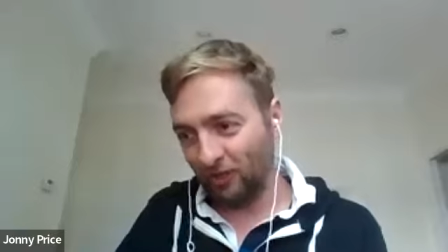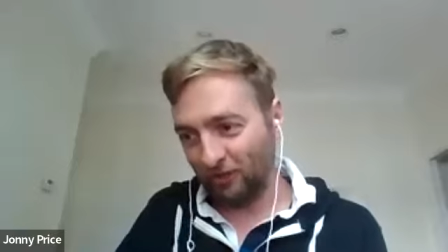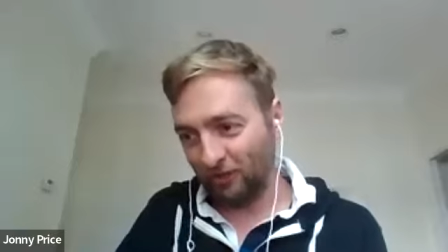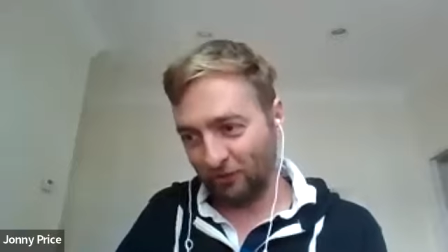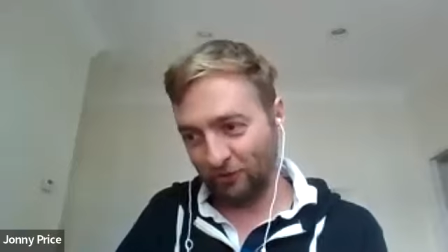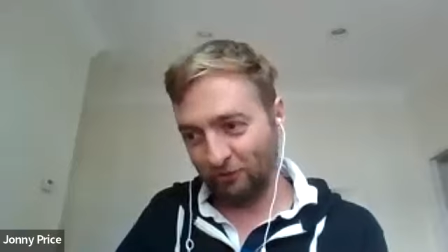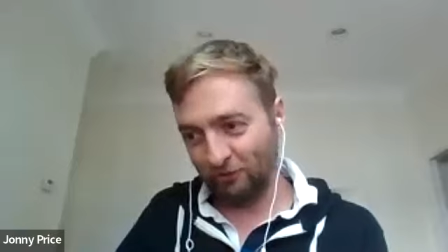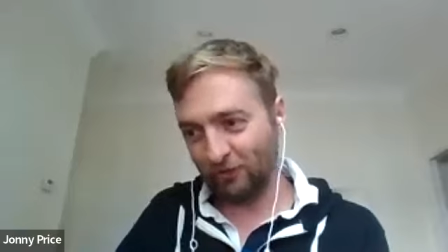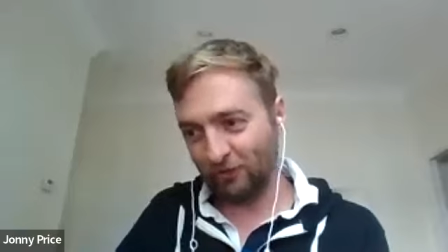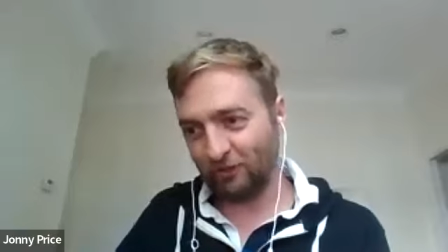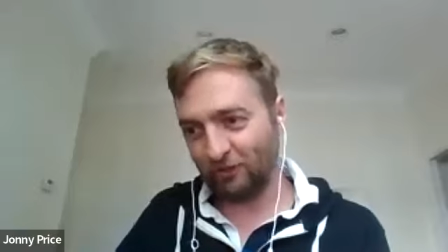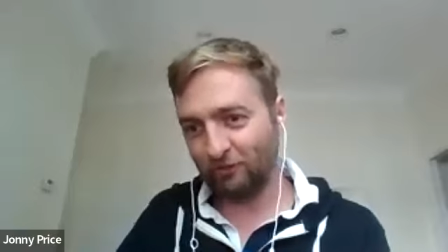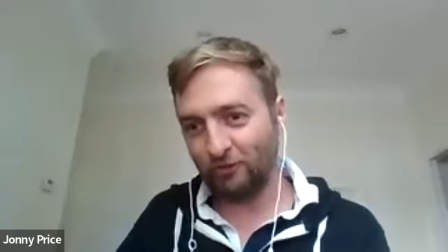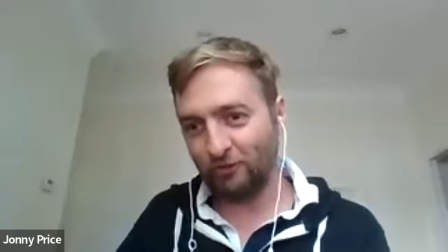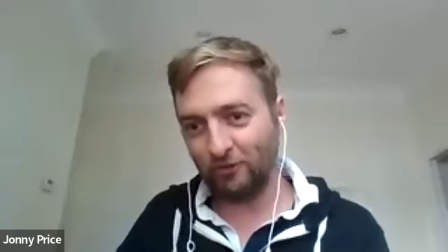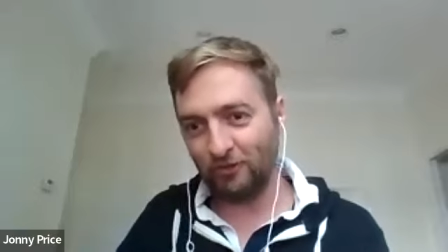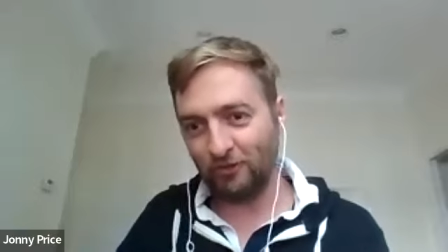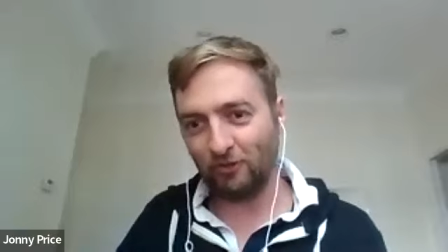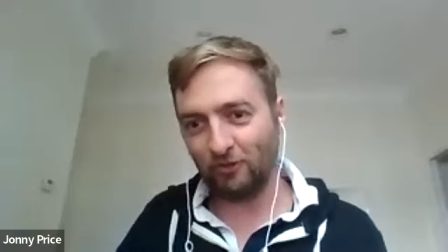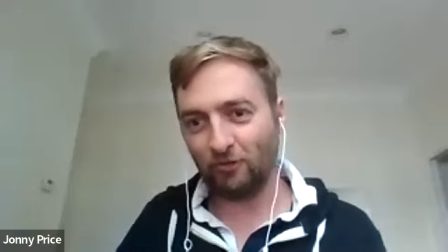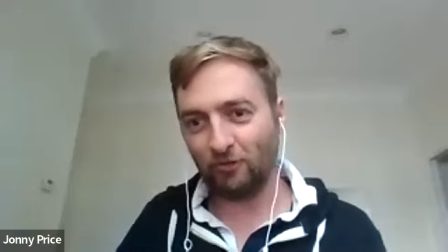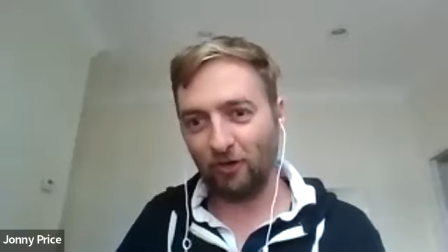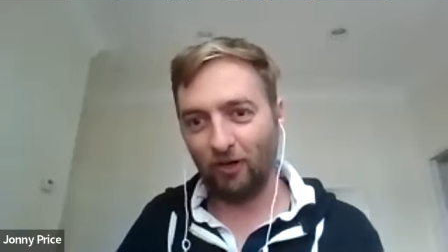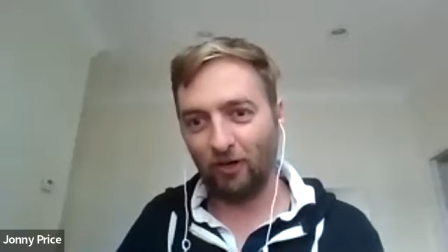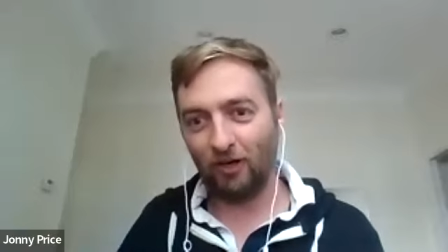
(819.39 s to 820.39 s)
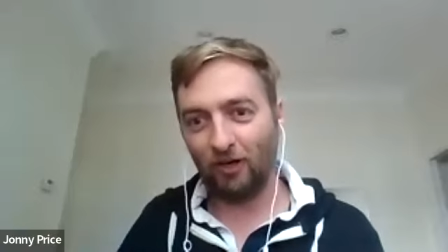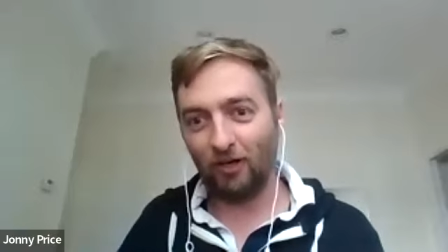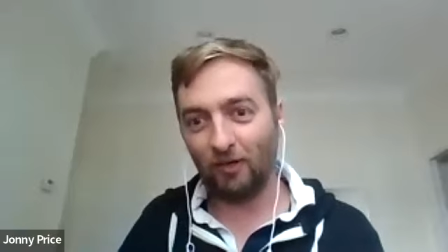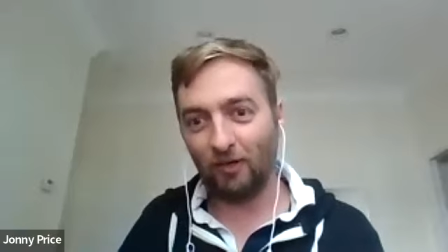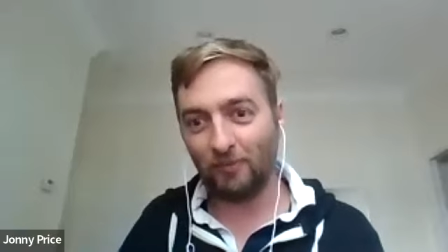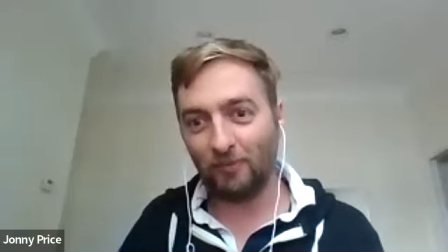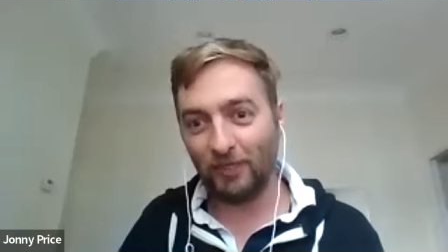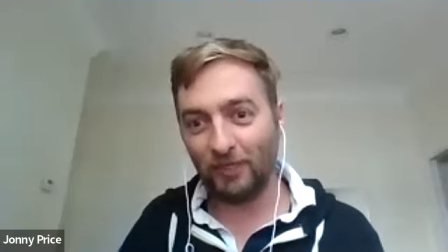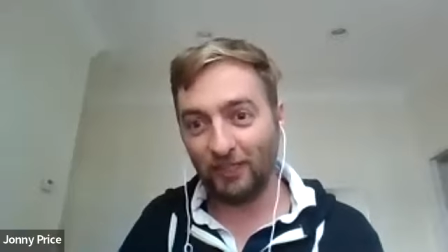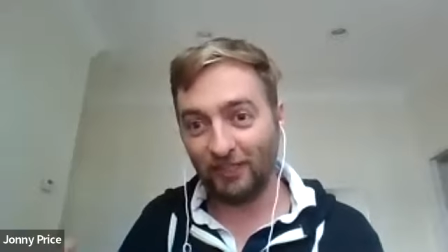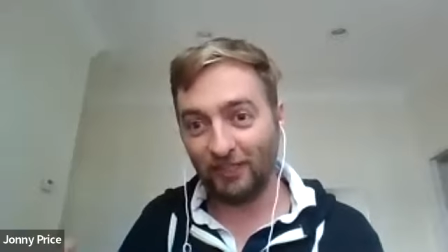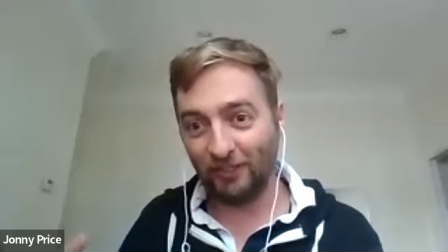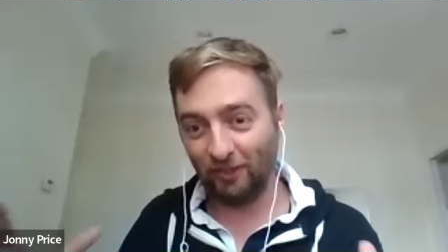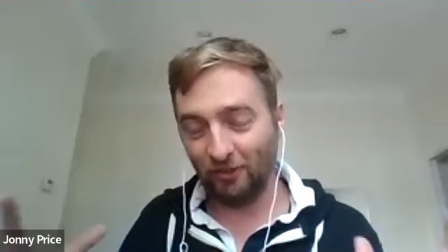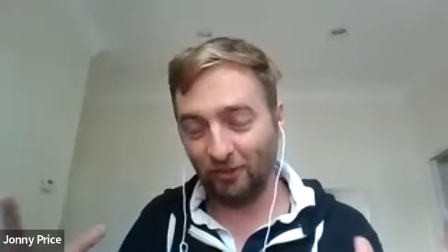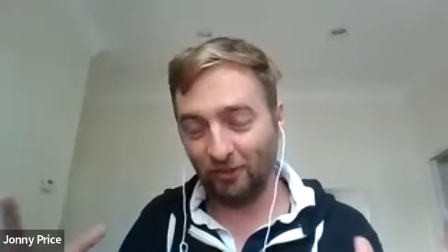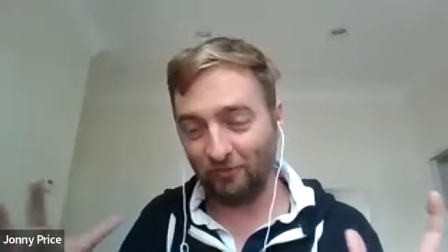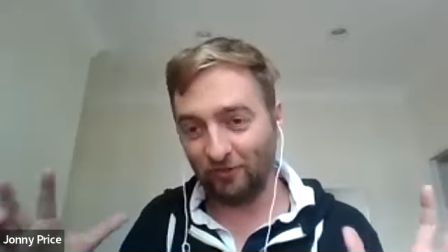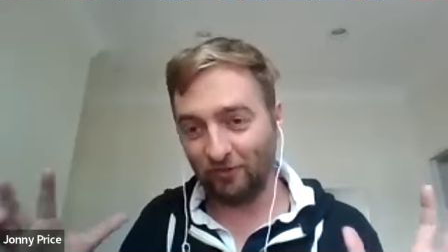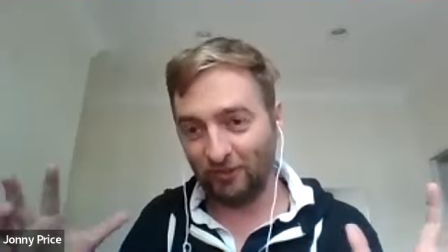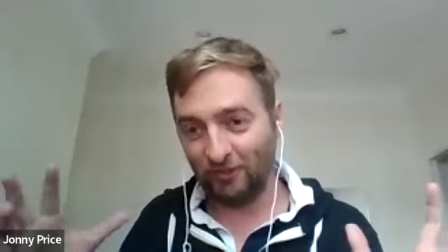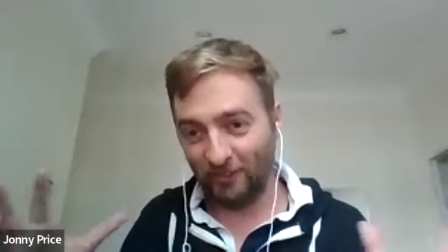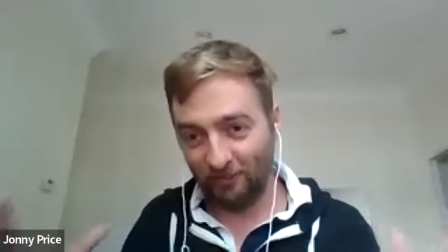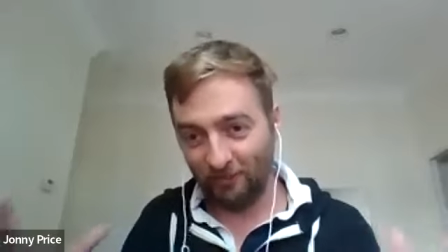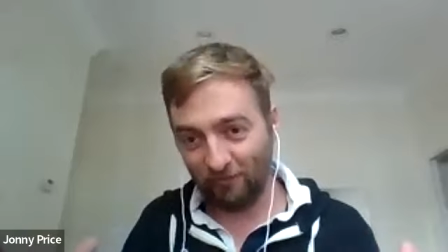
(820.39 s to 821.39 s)
you recruit this army of
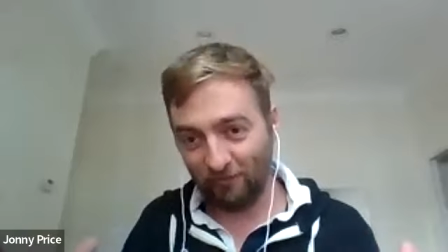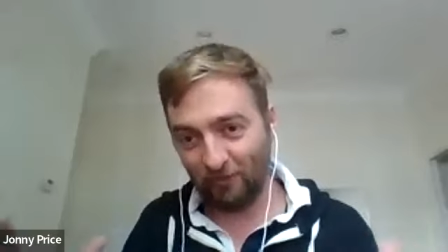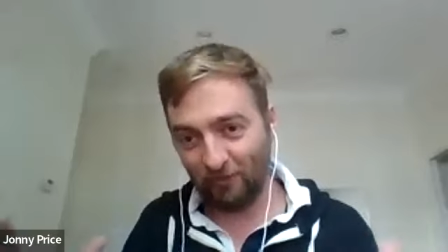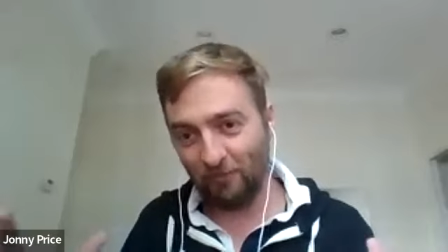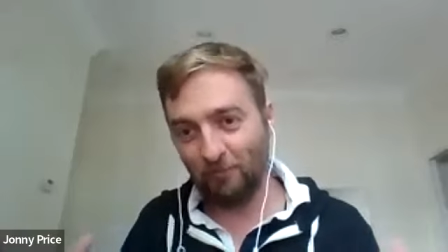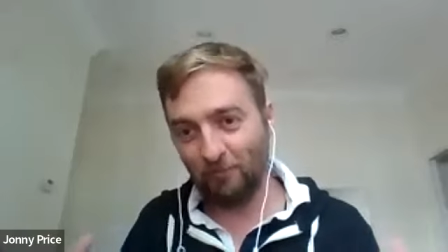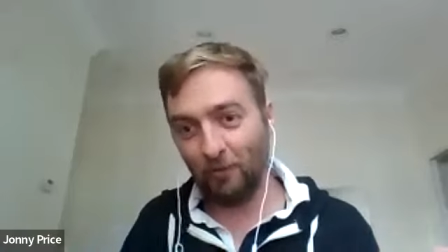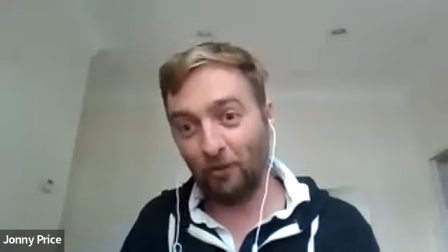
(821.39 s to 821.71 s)
even